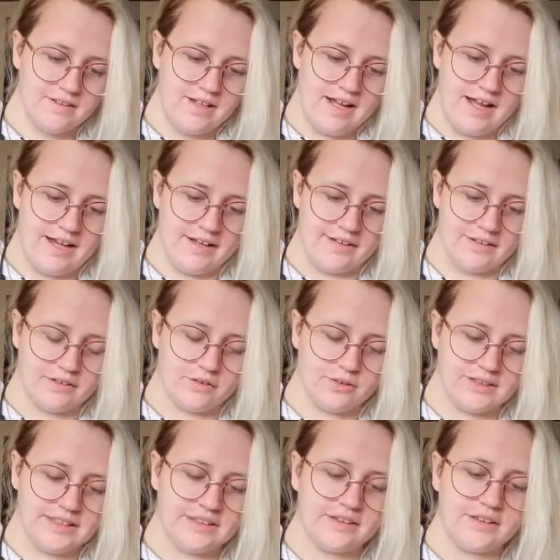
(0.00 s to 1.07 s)
And
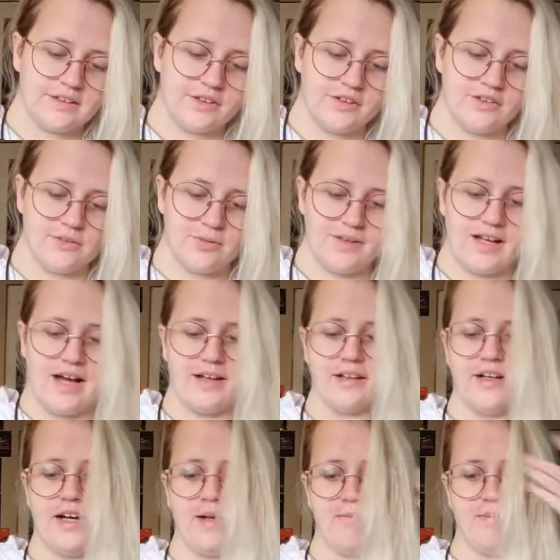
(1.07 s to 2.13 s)
Cordelia goes with Anna
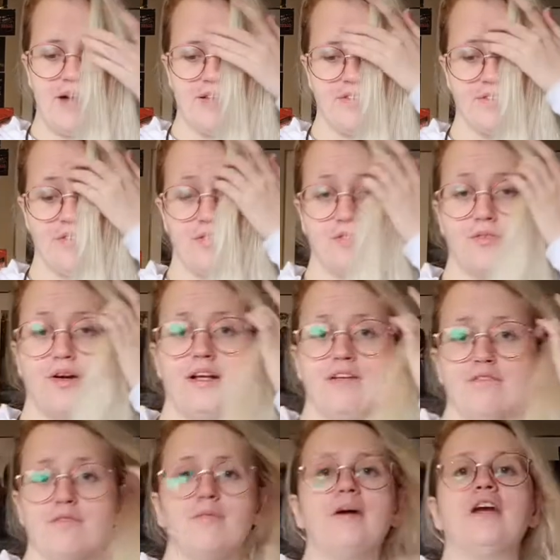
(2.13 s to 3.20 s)
and Matthew to find
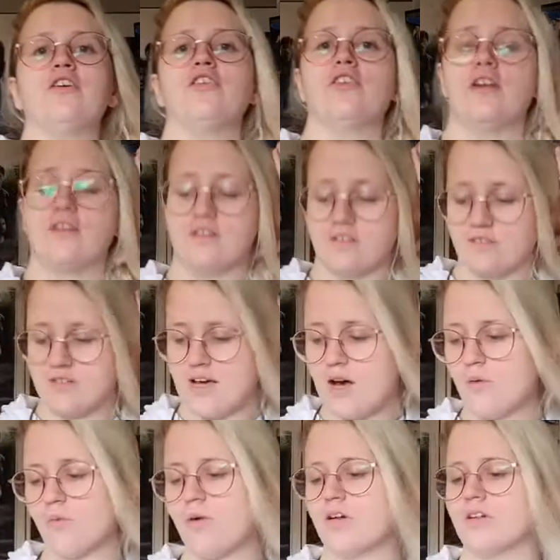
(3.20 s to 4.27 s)
information at this
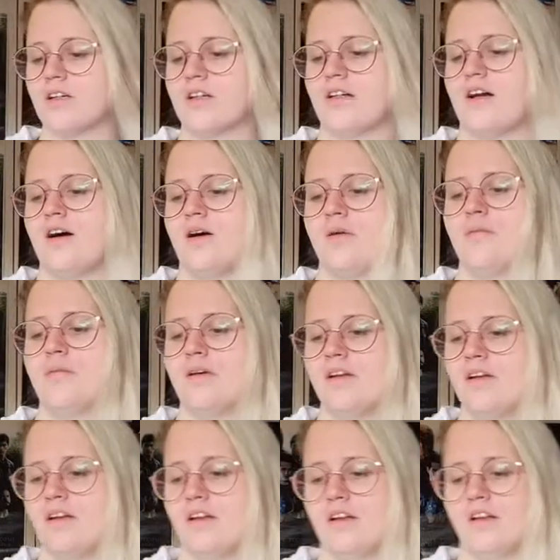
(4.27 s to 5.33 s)
Downworlder Club
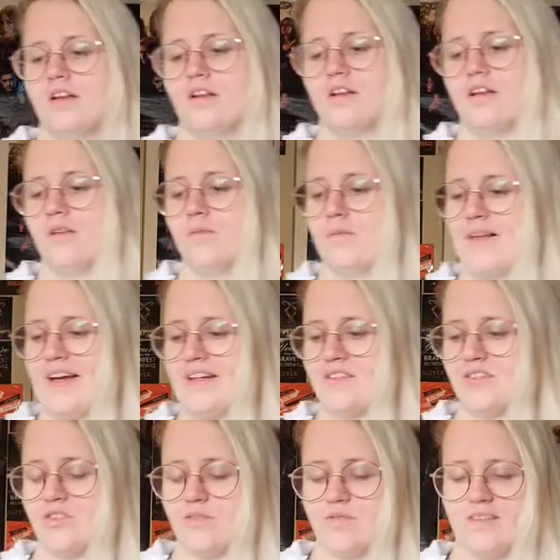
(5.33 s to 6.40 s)

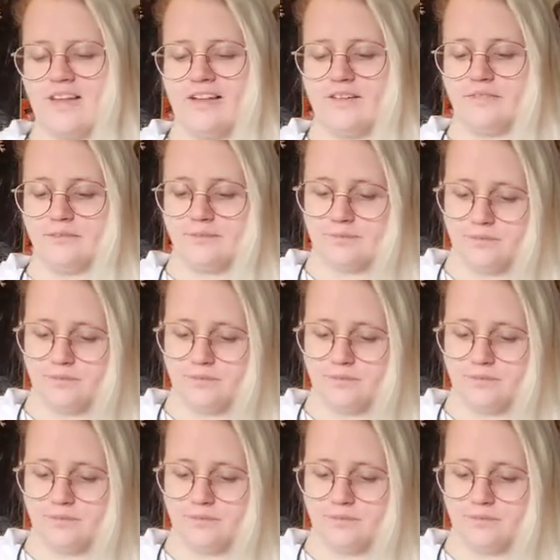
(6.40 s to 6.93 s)
place thing.